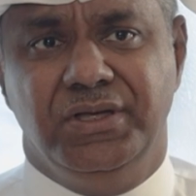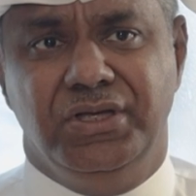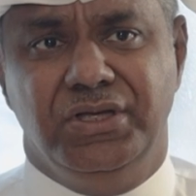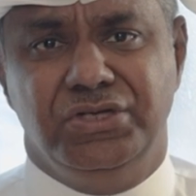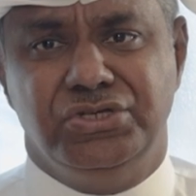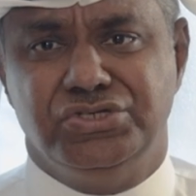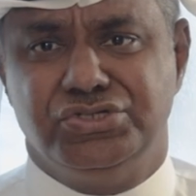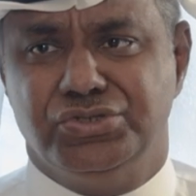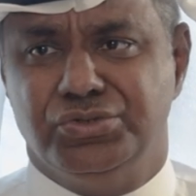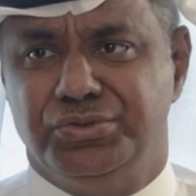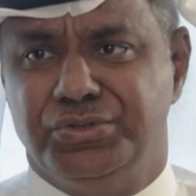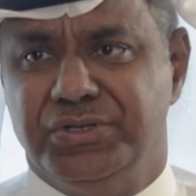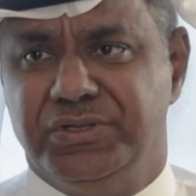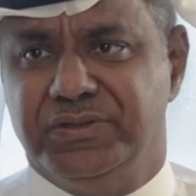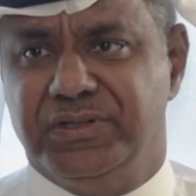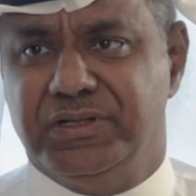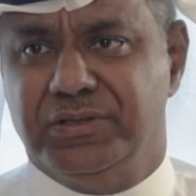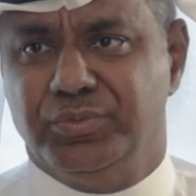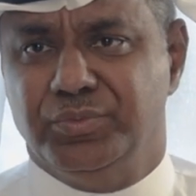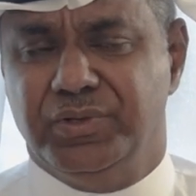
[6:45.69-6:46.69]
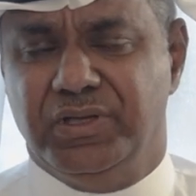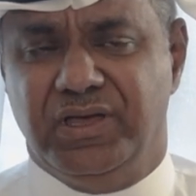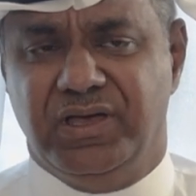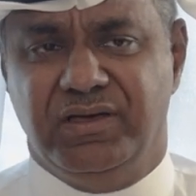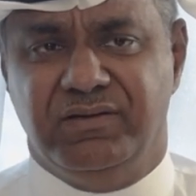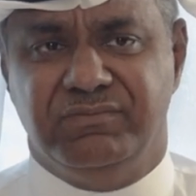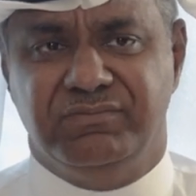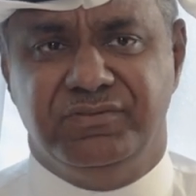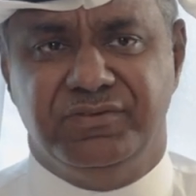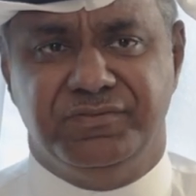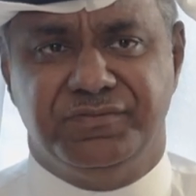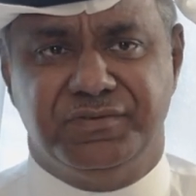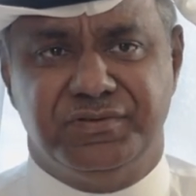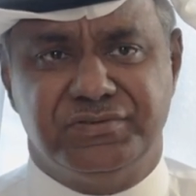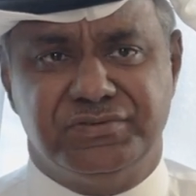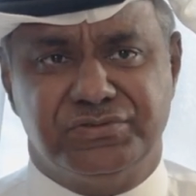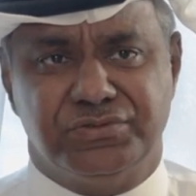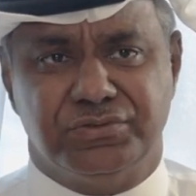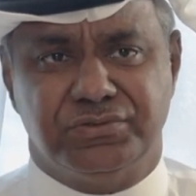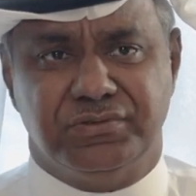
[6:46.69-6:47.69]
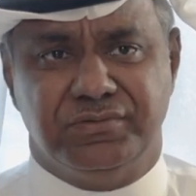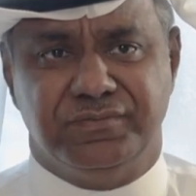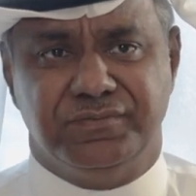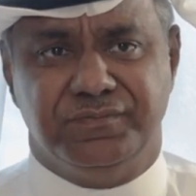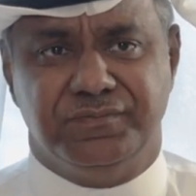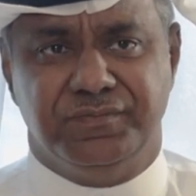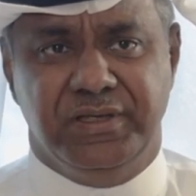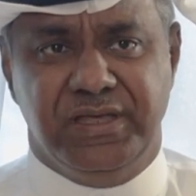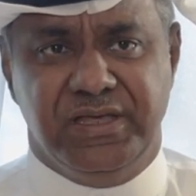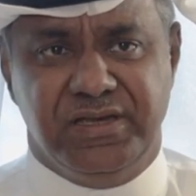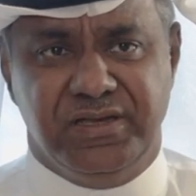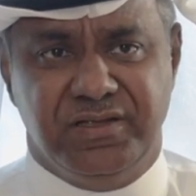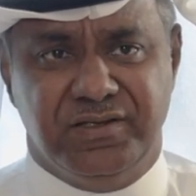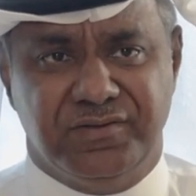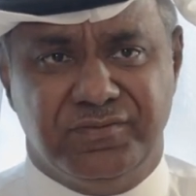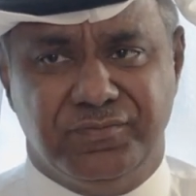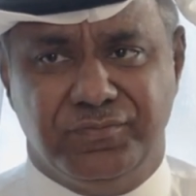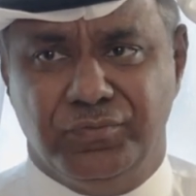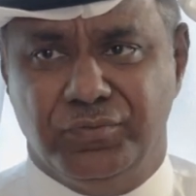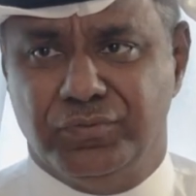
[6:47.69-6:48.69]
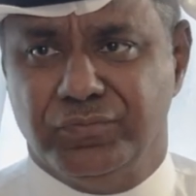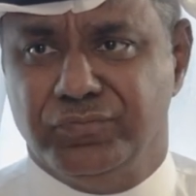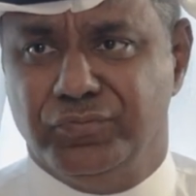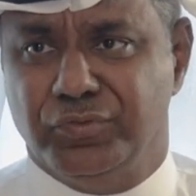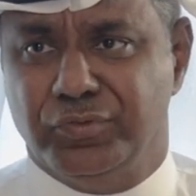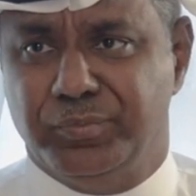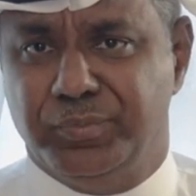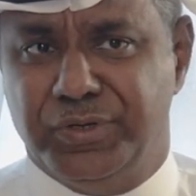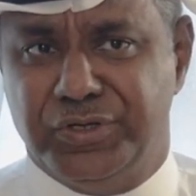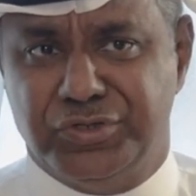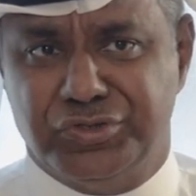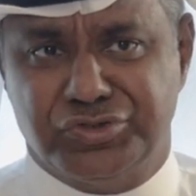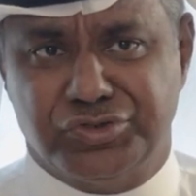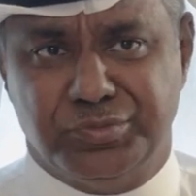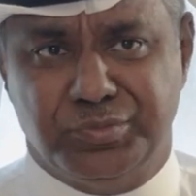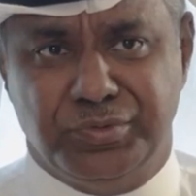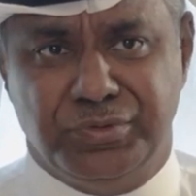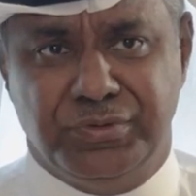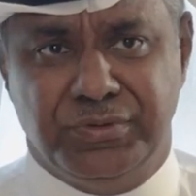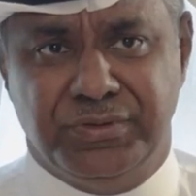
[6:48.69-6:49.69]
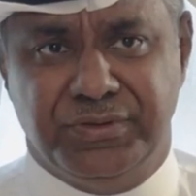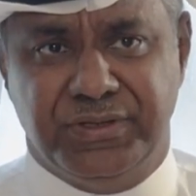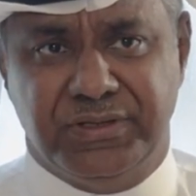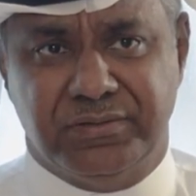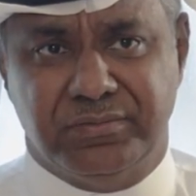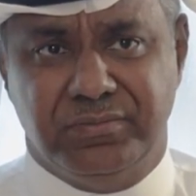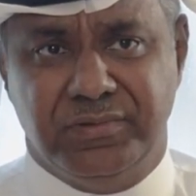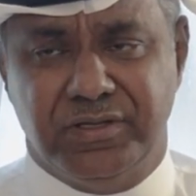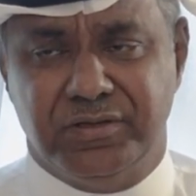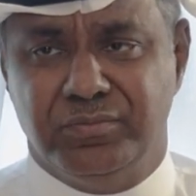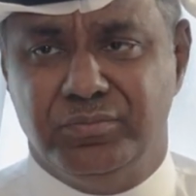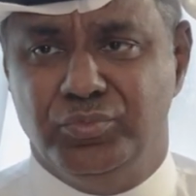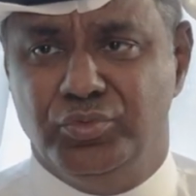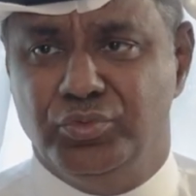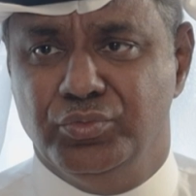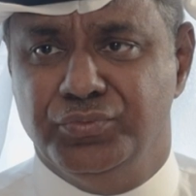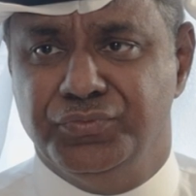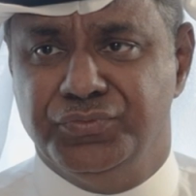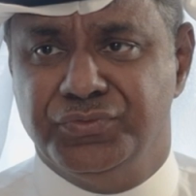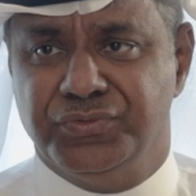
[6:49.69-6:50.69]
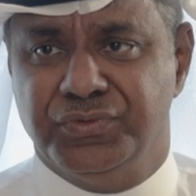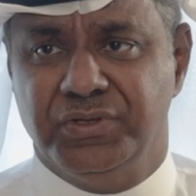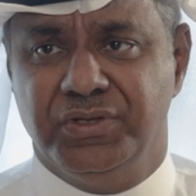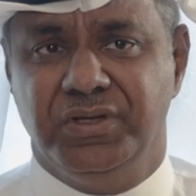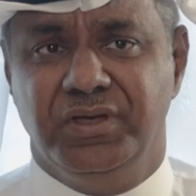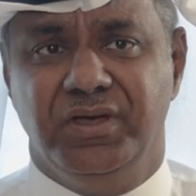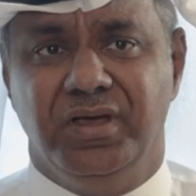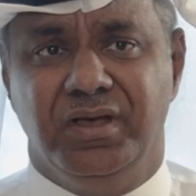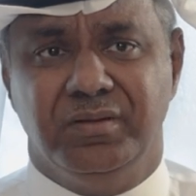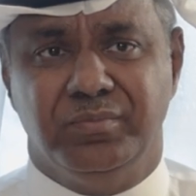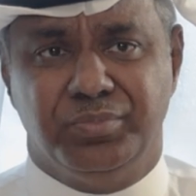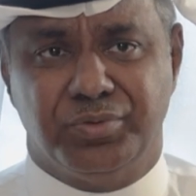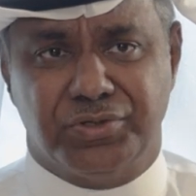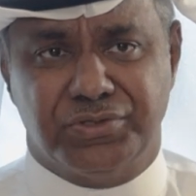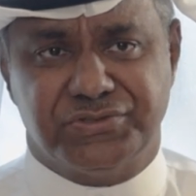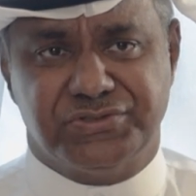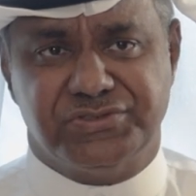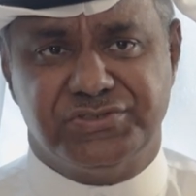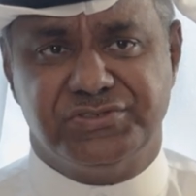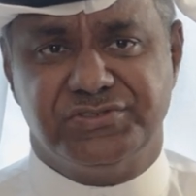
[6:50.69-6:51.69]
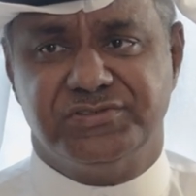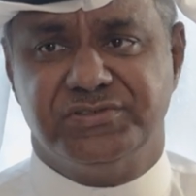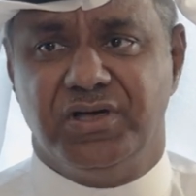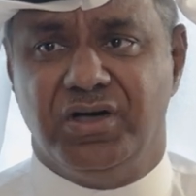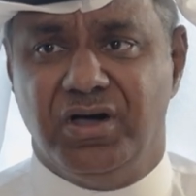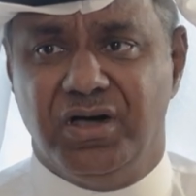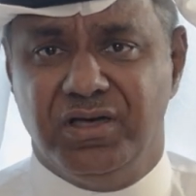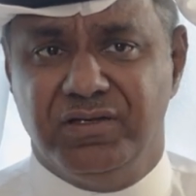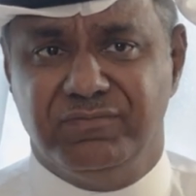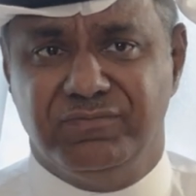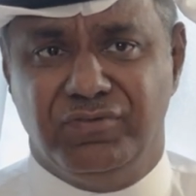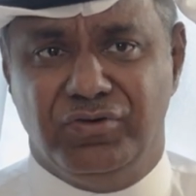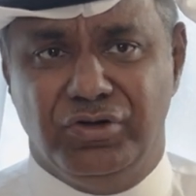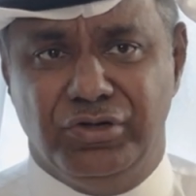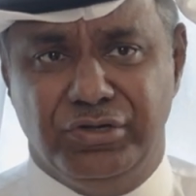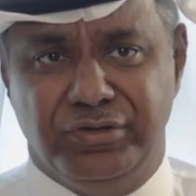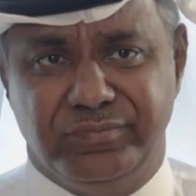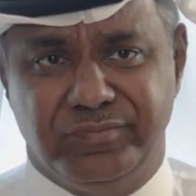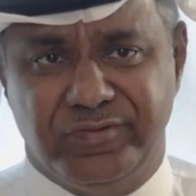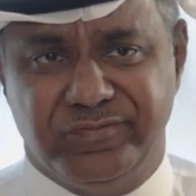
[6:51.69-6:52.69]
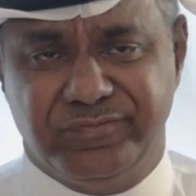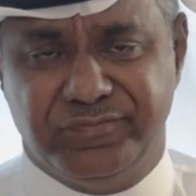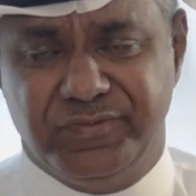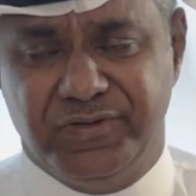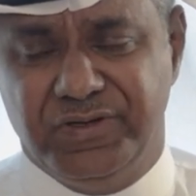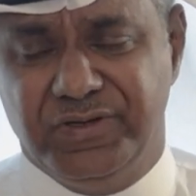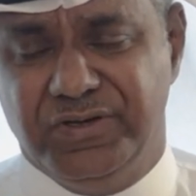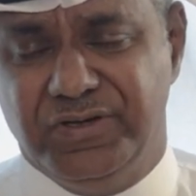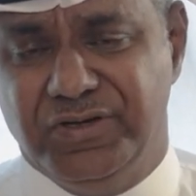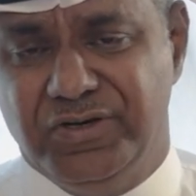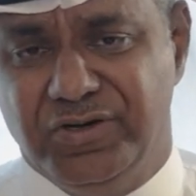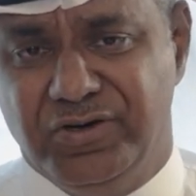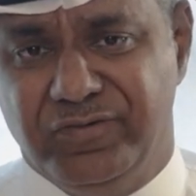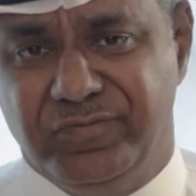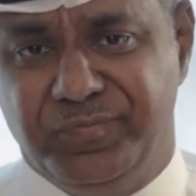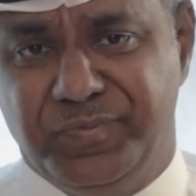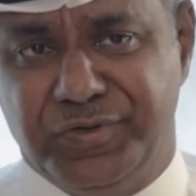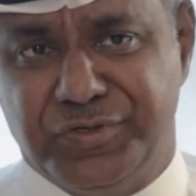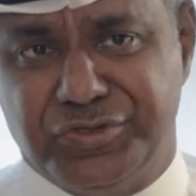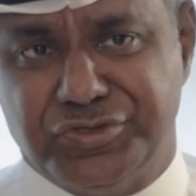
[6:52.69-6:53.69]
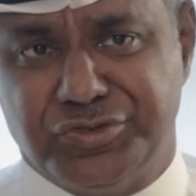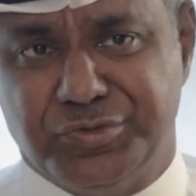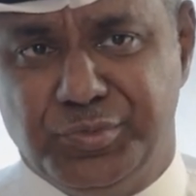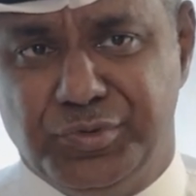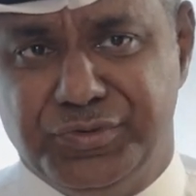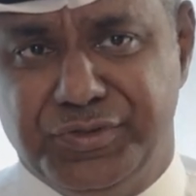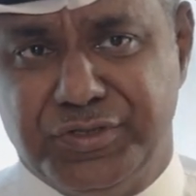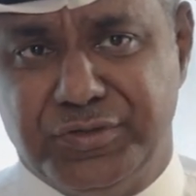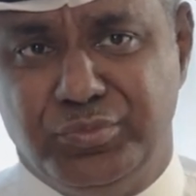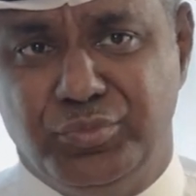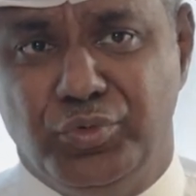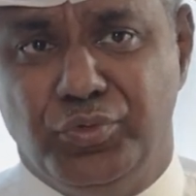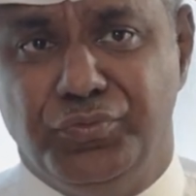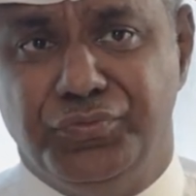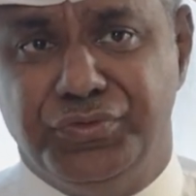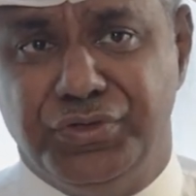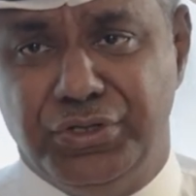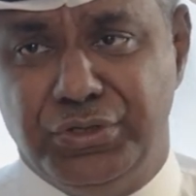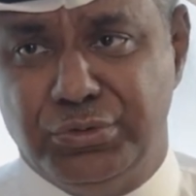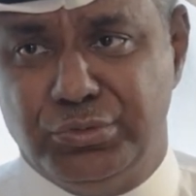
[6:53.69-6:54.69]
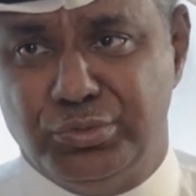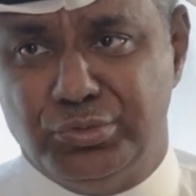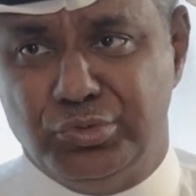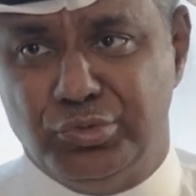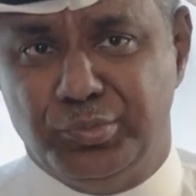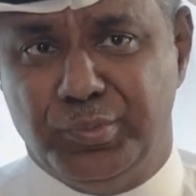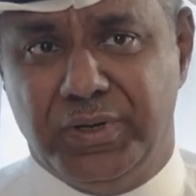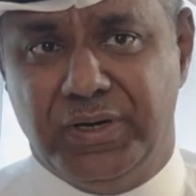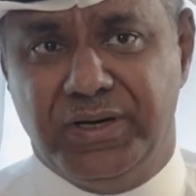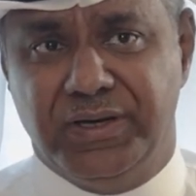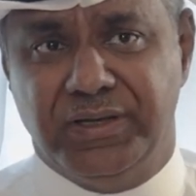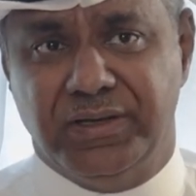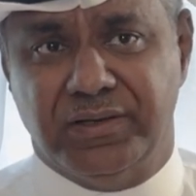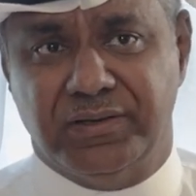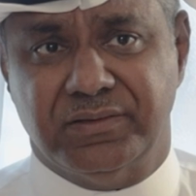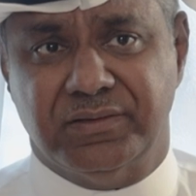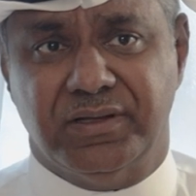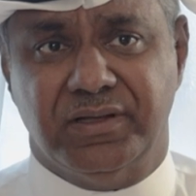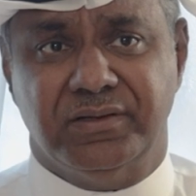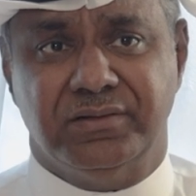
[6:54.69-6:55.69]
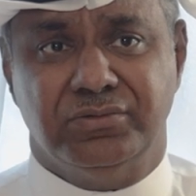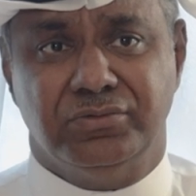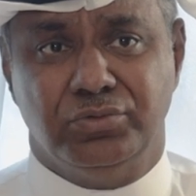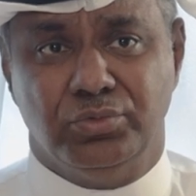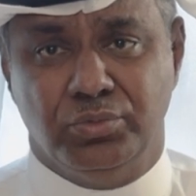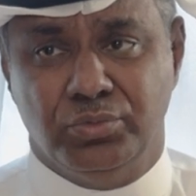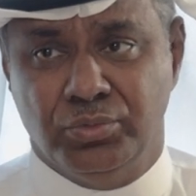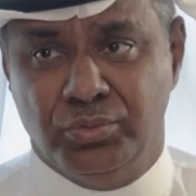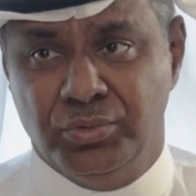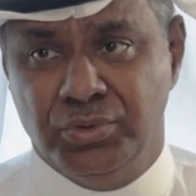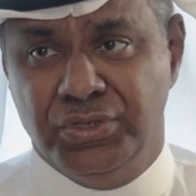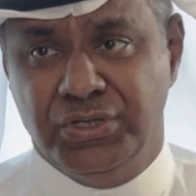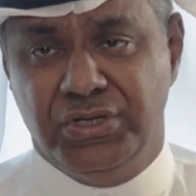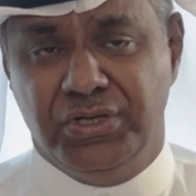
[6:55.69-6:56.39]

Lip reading: ensuring that we have different sort of areas for perishable that moves and processes high volume of perishable that moves into Dubai and to